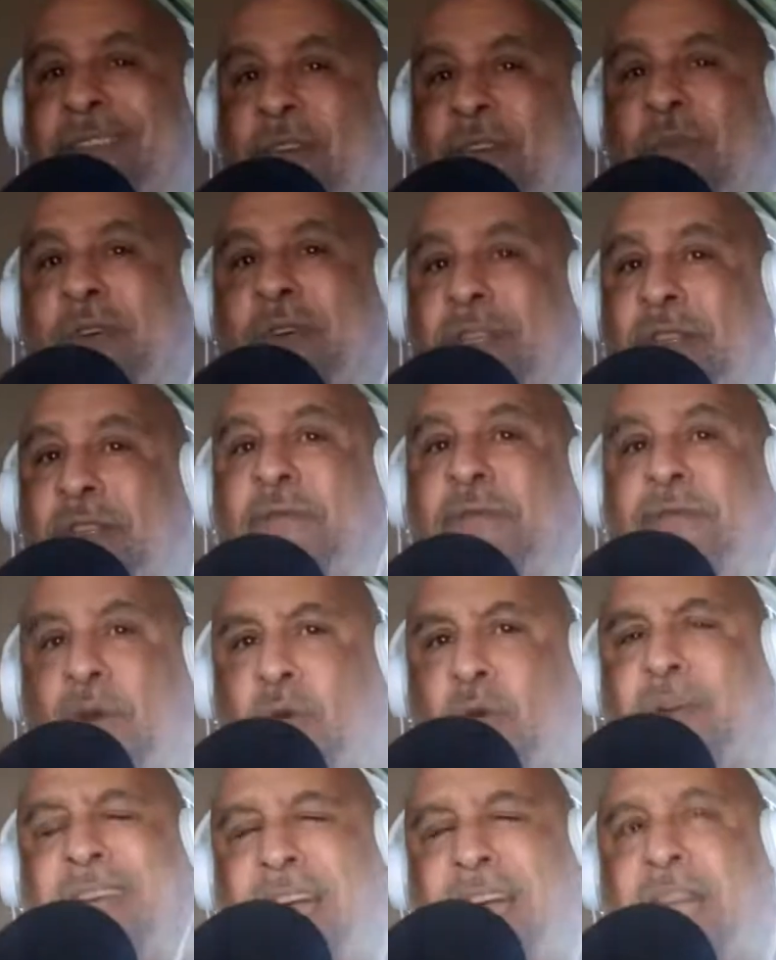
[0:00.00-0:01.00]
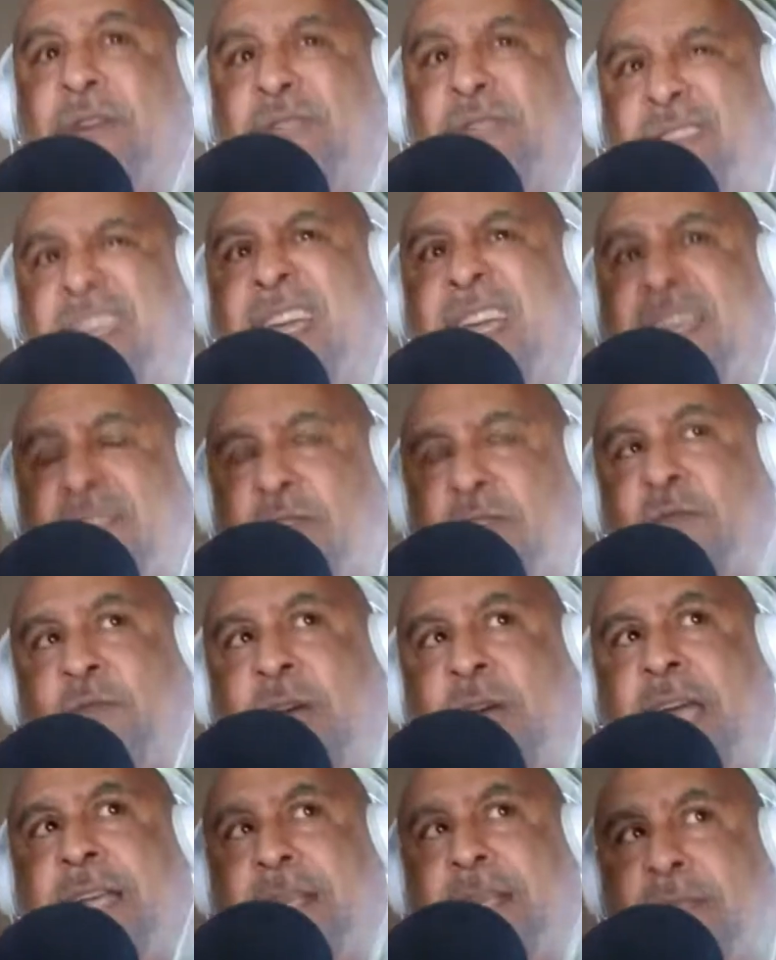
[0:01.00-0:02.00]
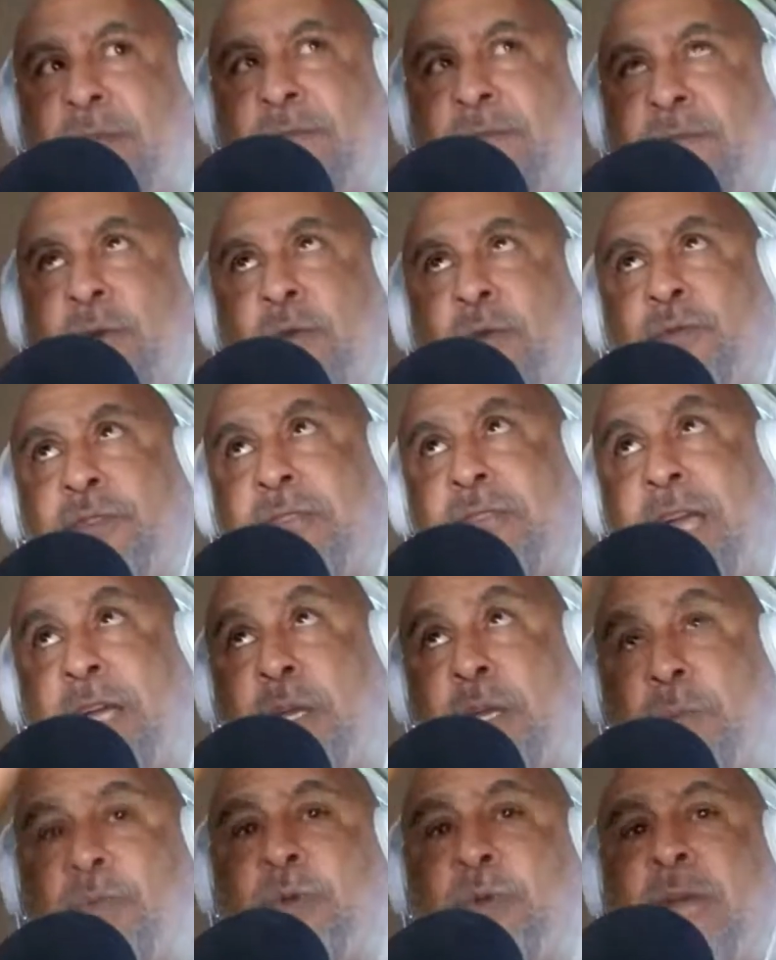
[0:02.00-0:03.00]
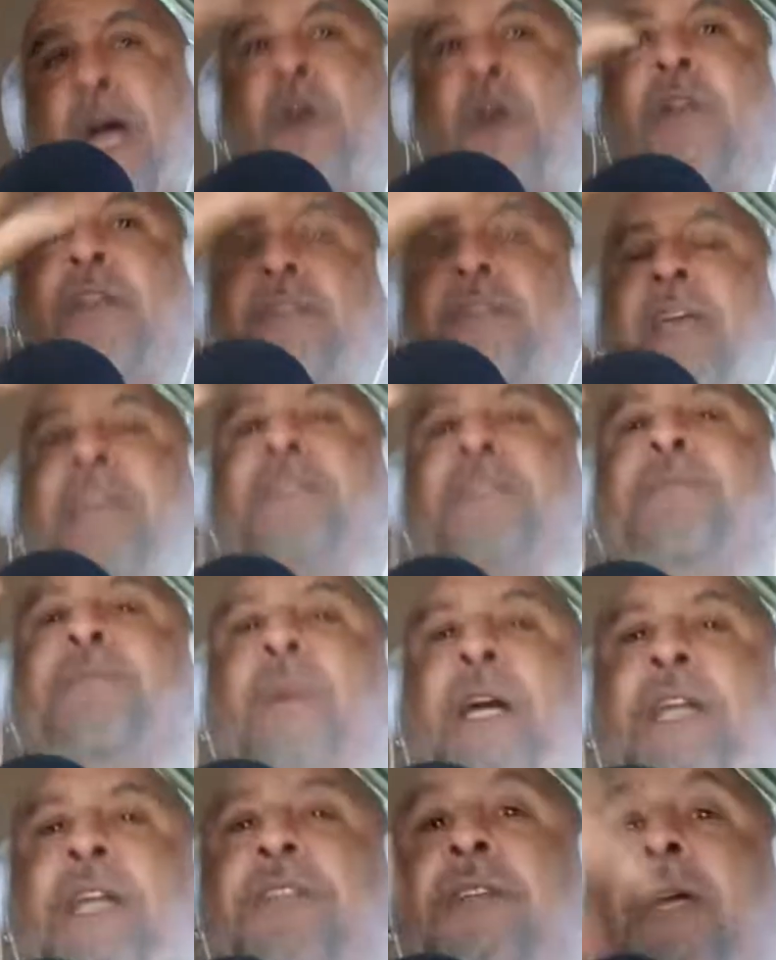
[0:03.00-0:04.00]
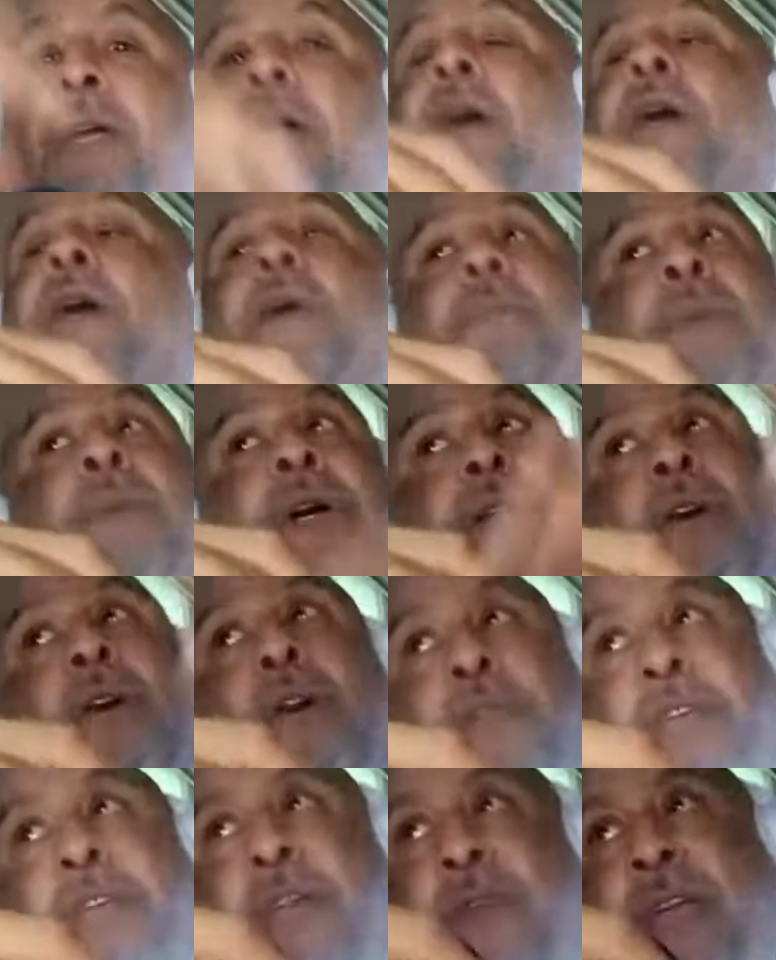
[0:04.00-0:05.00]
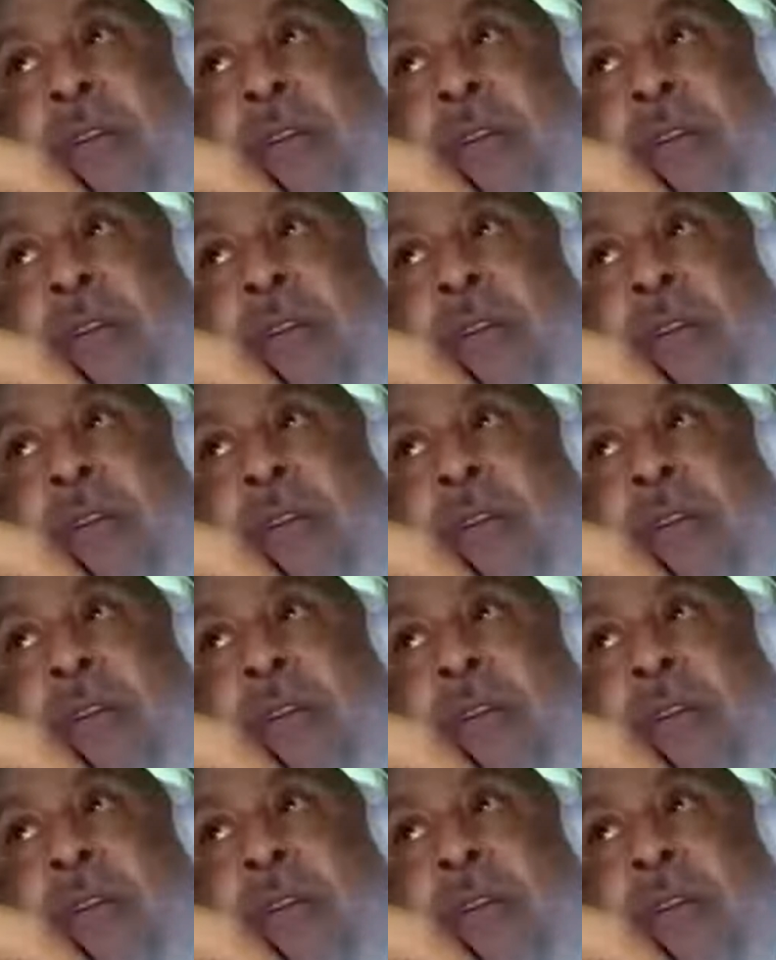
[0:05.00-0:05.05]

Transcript: going to the phone, and I understand you're right. The phone's not going to put out it as much, but on the other